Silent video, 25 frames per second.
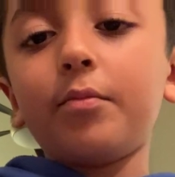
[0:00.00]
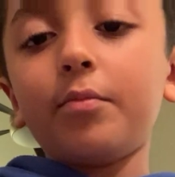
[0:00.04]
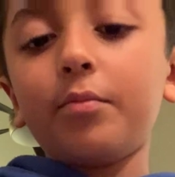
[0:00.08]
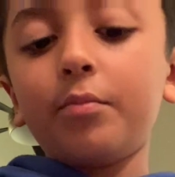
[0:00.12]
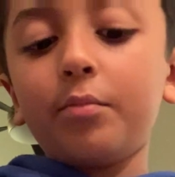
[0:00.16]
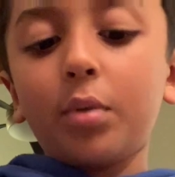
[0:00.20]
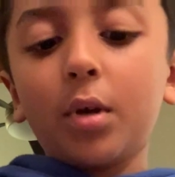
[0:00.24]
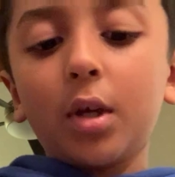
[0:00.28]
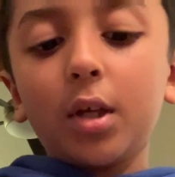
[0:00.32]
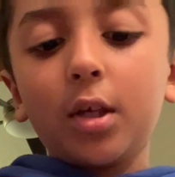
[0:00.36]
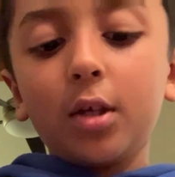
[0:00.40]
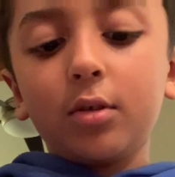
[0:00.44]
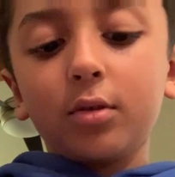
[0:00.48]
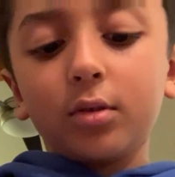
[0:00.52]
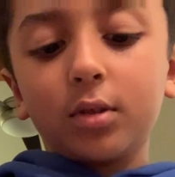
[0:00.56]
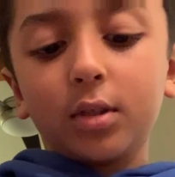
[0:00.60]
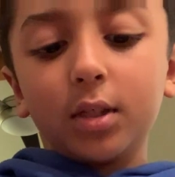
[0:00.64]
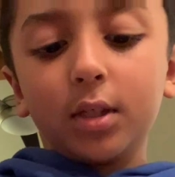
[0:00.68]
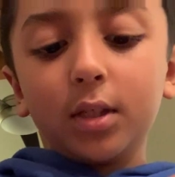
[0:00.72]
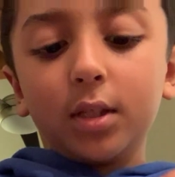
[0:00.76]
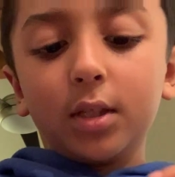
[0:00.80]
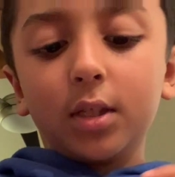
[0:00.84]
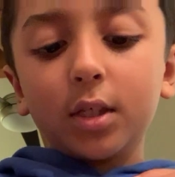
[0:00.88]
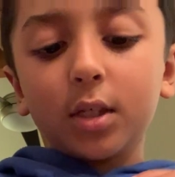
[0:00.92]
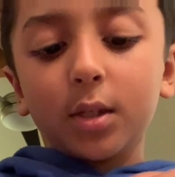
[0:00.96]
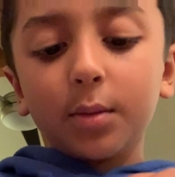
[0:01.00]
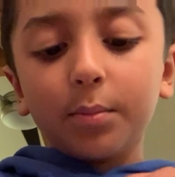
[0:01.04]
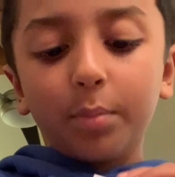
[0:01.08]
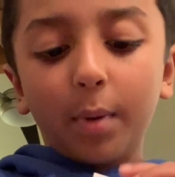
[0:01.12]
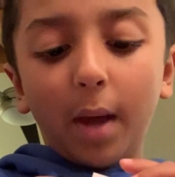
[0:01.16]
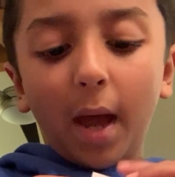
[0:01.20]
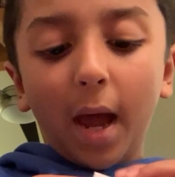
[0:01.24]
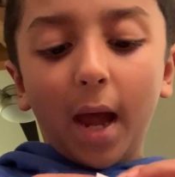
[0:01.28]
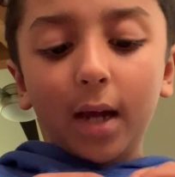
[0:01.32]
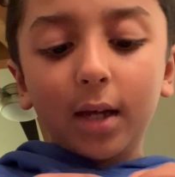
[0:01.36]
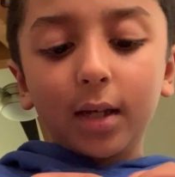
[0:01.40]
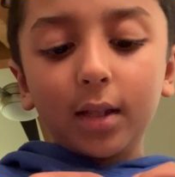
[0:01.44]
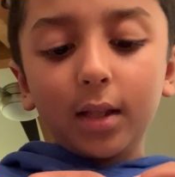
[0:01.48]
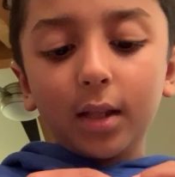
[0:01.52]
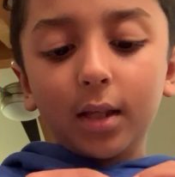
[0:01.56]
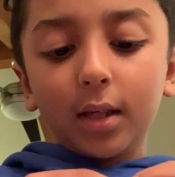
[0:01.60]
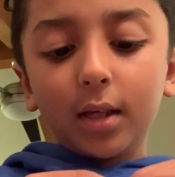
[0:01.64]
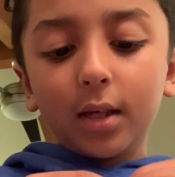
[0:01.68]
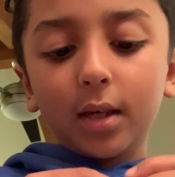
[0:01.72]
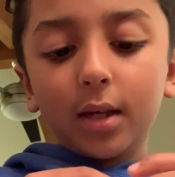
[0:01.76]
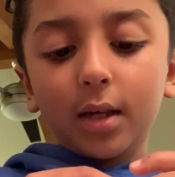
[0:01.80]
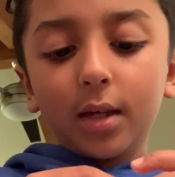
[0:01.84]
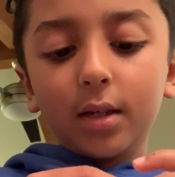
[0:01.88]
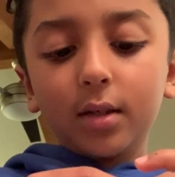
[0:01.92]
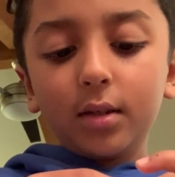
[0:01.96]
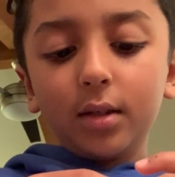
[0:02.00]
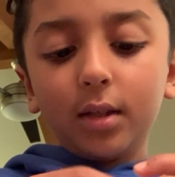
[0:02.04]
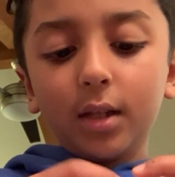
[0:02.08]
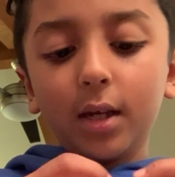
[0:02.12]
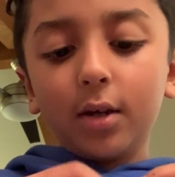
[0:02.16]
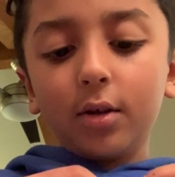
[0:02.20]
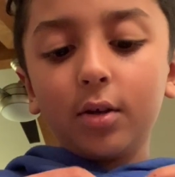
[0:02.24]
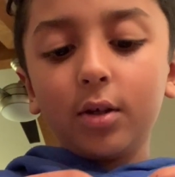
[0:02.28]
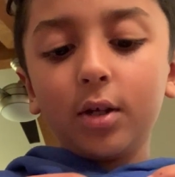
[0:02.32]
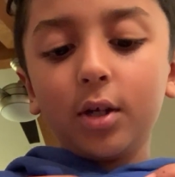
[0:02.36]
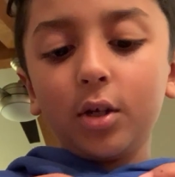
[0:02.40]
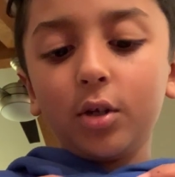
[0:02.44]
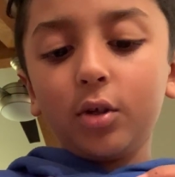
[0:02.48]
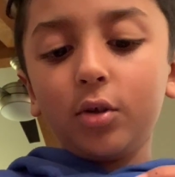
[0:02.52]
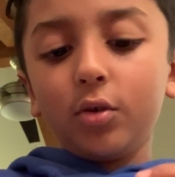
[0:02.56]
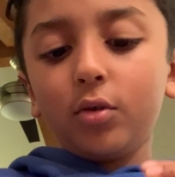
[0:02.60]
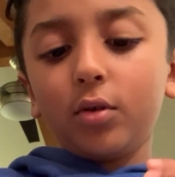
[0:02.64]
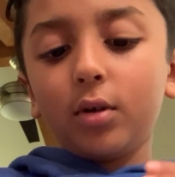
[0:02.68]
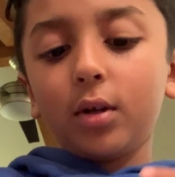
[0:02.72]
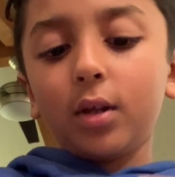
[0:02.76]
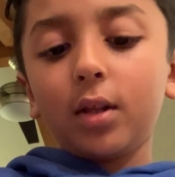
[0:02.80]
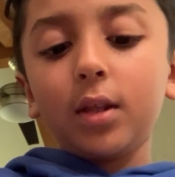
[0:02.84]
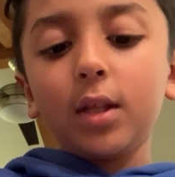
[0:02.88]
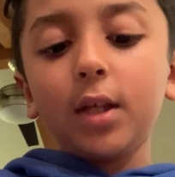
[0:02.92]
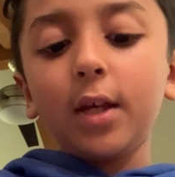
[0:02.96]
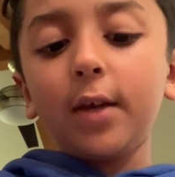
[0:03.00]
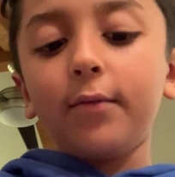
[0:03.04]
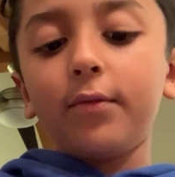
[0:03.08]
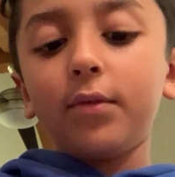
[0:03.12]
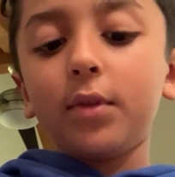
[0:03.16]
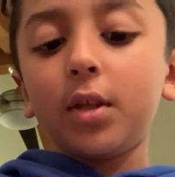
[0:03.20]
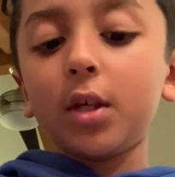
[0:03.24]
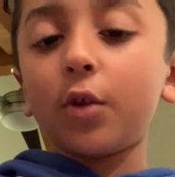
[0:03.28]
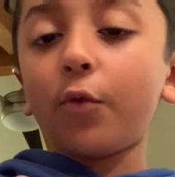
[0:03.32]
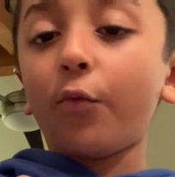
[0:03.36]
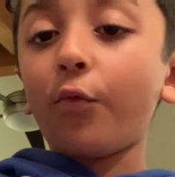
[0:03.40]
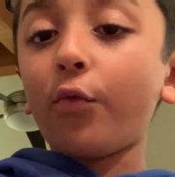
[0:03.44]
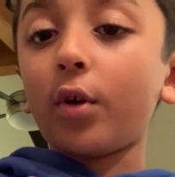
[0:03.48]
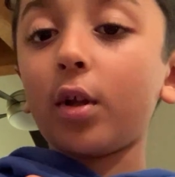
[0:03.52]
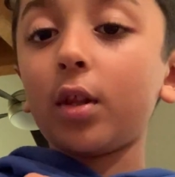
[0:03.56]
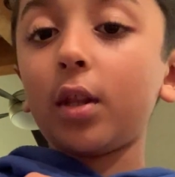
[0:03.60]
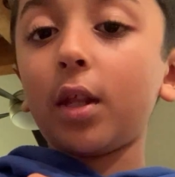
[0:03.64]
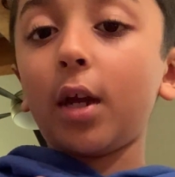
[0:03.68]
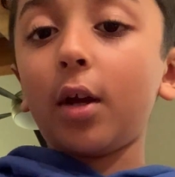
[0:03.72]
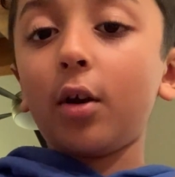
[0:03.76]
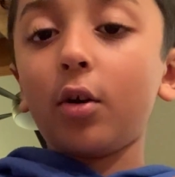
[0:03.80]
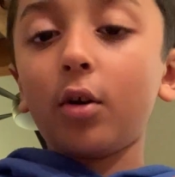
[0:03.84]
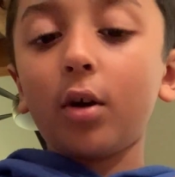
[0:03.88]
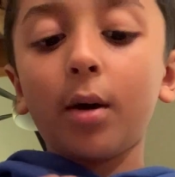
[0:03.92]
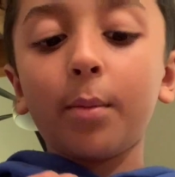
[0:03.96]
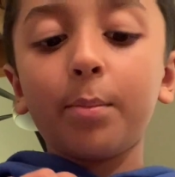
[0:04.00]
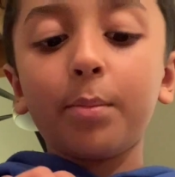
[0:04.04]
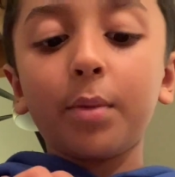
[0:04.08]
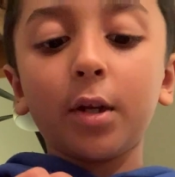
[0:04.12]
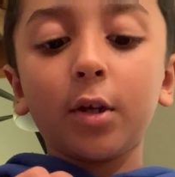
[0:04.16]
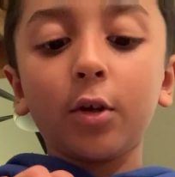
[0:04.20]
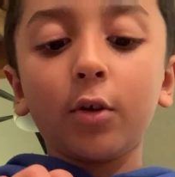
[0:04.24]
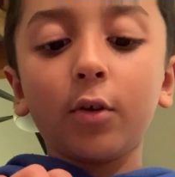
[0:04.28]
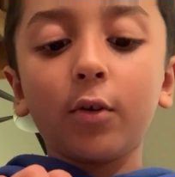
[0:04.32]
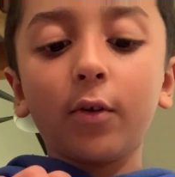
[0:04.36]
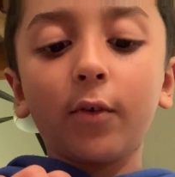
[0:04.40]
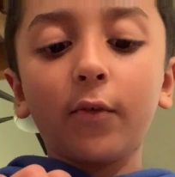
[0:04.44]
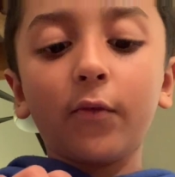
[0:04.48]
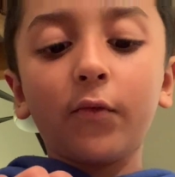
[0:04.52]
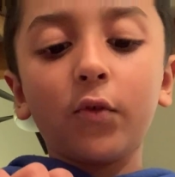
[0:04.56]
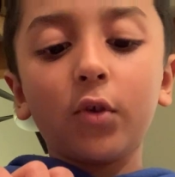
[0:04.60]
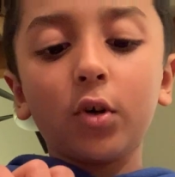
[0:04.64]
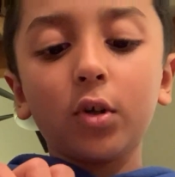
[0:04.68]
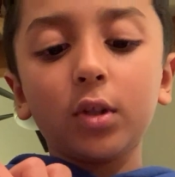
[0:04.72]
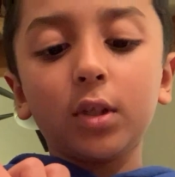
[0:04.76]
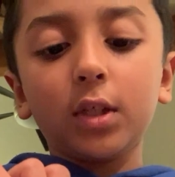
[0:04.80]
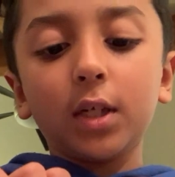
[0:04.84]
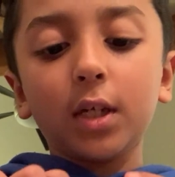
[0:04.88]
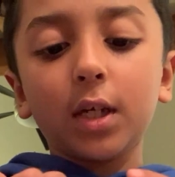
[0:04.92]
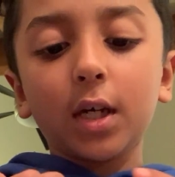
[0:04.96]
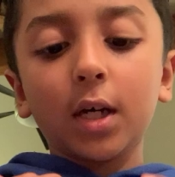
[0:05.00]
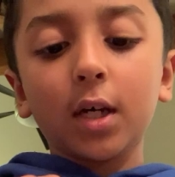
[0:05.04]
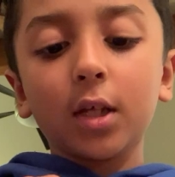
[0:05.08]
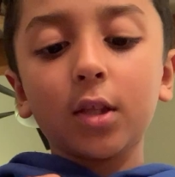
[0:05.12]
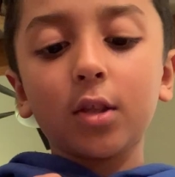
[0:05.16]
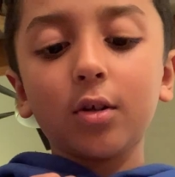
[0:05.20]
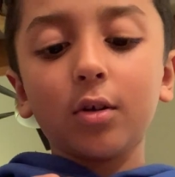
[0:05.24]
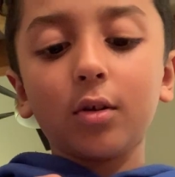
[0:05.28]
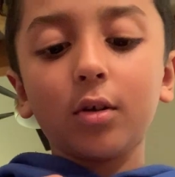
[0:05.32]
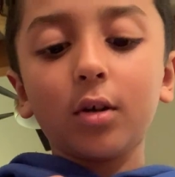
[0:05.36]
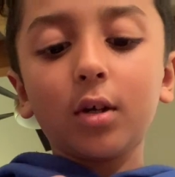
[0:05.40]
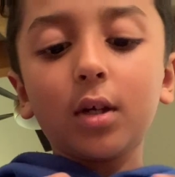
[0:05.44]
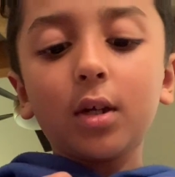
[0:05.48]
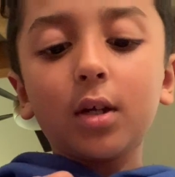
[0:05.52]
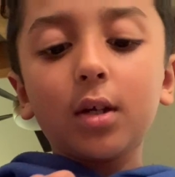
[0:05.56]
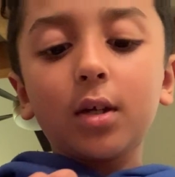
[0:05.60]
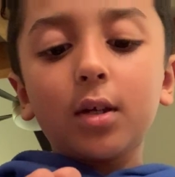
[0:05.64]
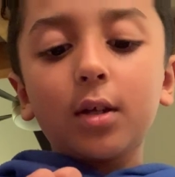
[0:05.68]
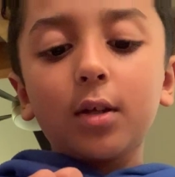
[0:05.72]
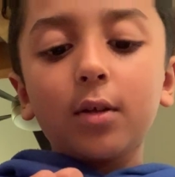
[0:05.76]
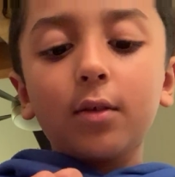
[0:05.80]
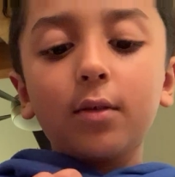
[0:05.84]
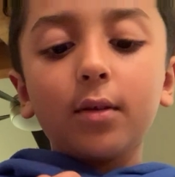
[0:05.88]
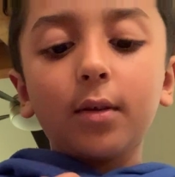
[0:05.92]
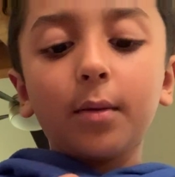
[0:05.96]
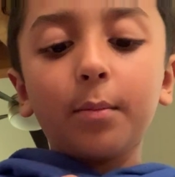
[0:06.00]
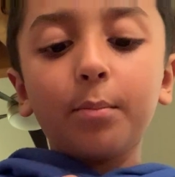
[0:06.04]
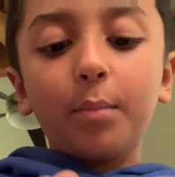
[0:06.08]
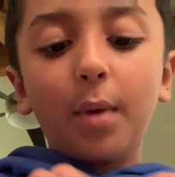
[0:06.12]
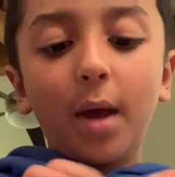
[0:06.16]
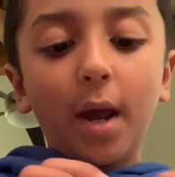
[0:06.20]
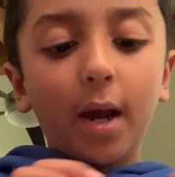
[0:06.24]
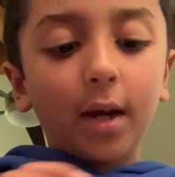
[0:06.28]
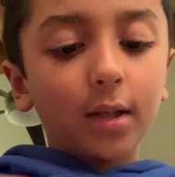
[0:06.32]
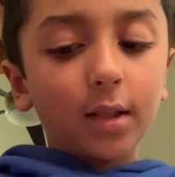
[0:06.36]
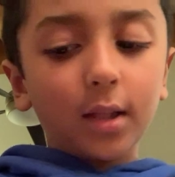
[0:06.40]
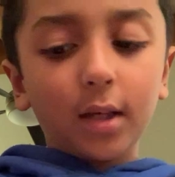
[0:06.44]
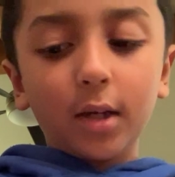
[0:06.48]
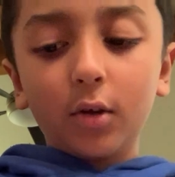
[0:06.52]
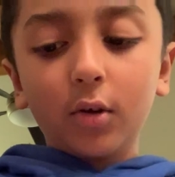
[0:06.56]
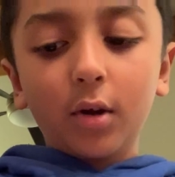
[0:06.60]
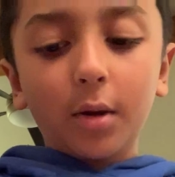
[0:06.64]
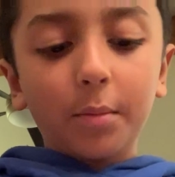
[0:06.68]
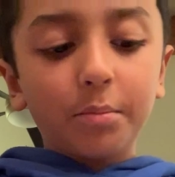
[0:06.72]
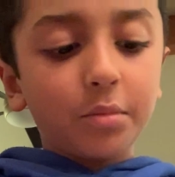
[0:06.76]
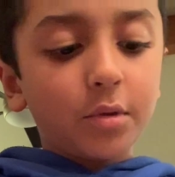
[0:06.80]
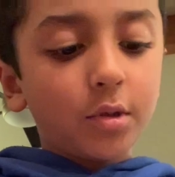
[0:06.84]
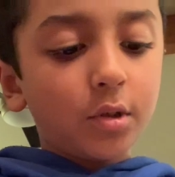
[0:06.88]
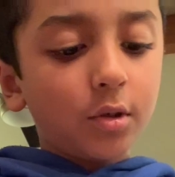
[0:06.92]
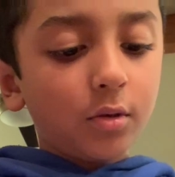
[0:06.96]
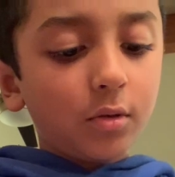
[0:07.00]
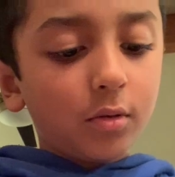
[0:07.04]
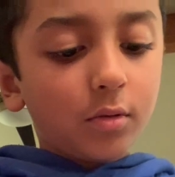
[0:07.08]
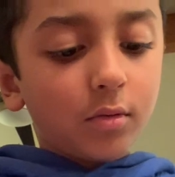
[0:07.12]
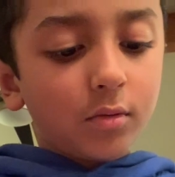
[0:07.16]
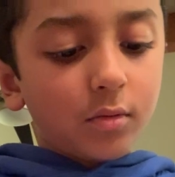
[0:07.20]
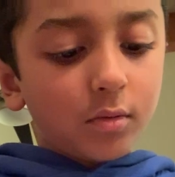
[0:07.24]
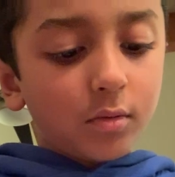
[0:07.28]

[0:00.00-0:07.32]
but you'll see this back layer here. You're gonna leave this front layer up, and you're gonna fold the other back layer up too.